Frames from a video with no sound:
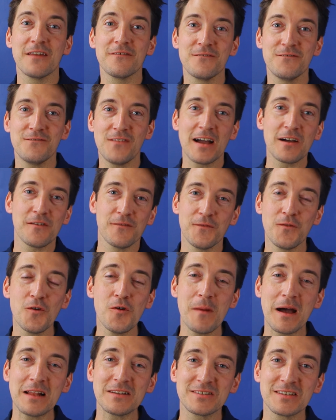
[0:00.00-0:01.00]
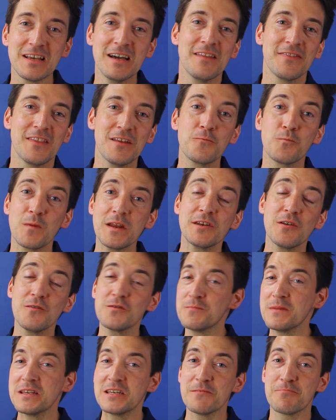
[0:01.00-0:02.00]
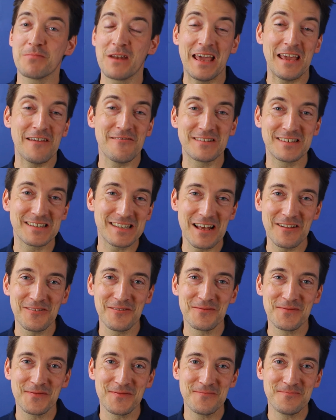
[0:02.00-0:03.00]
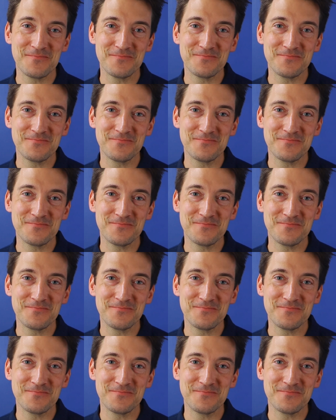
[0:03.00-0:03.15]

and file formats than Windows Media Player itself.